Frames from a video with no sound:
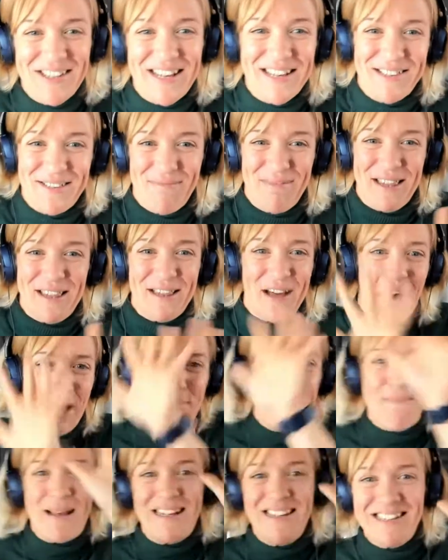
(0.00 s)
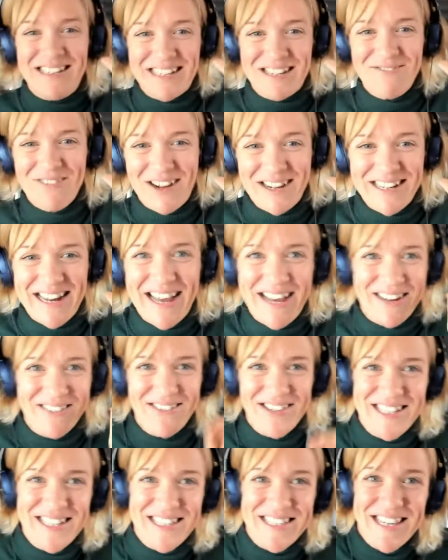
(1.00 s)
That's something that I'm mending right now,
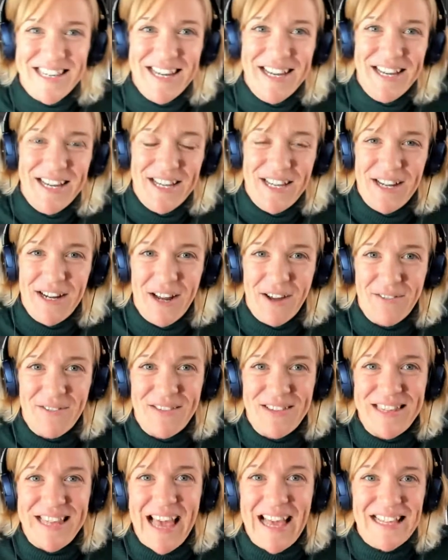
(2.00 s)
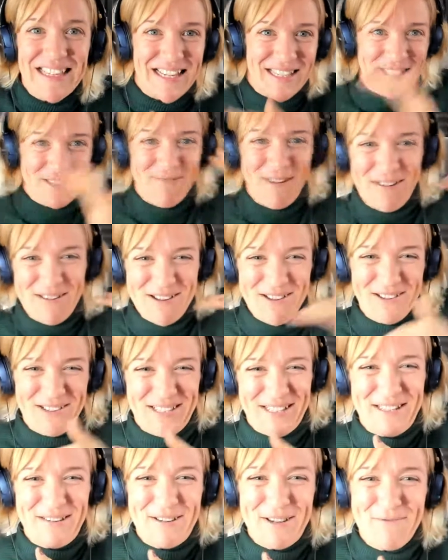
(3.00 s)
which is, you know, getting testimonials
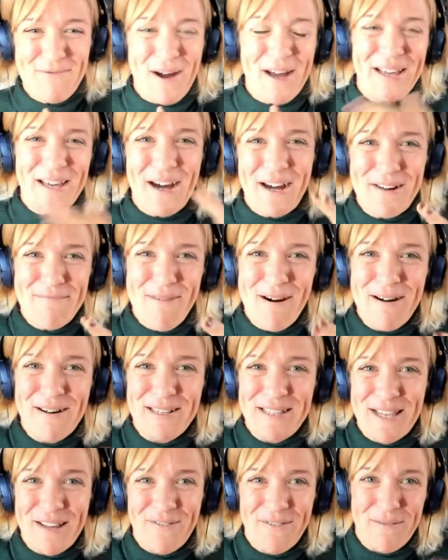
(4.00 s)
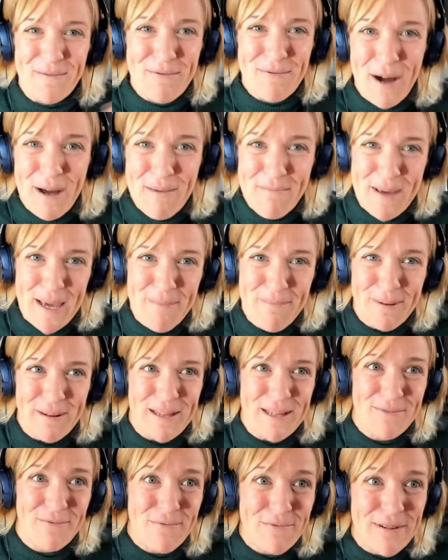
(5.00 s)
and the right kind of marketing from the right people
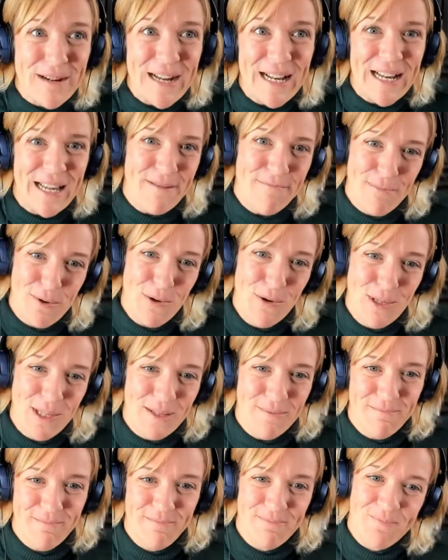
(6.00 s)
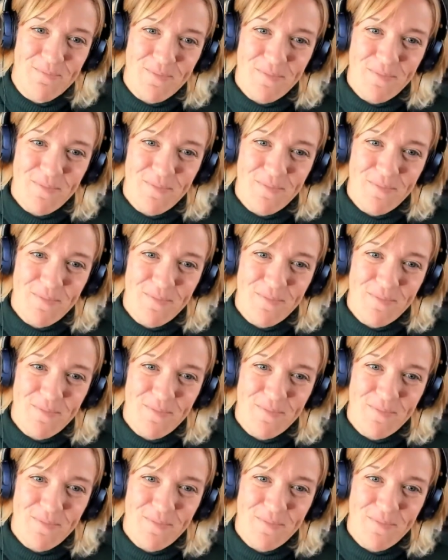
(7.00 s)
is really important.